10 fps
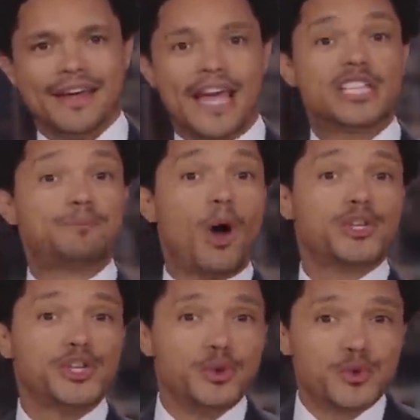In
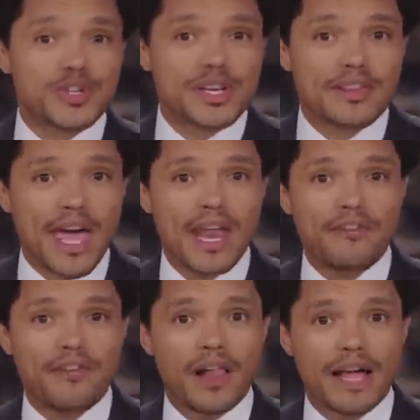sports news, the
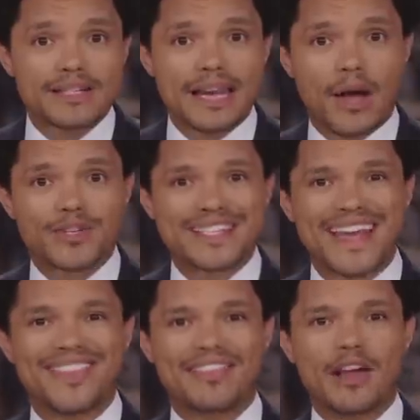NFL has announced
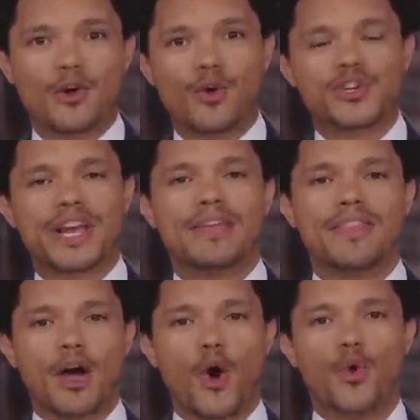that they're launching
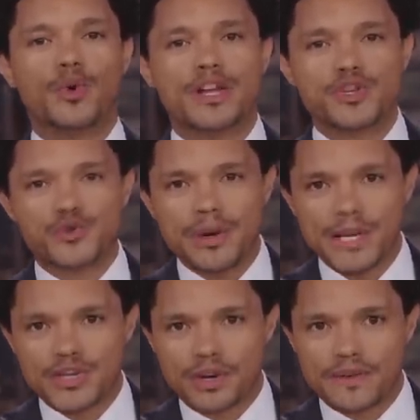their own
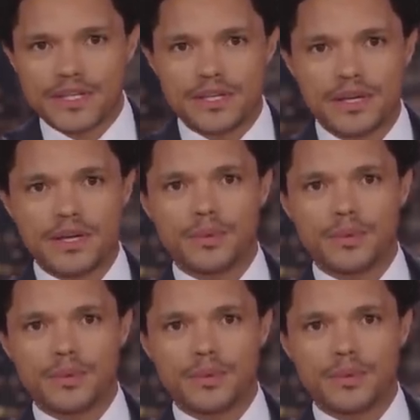streaming service,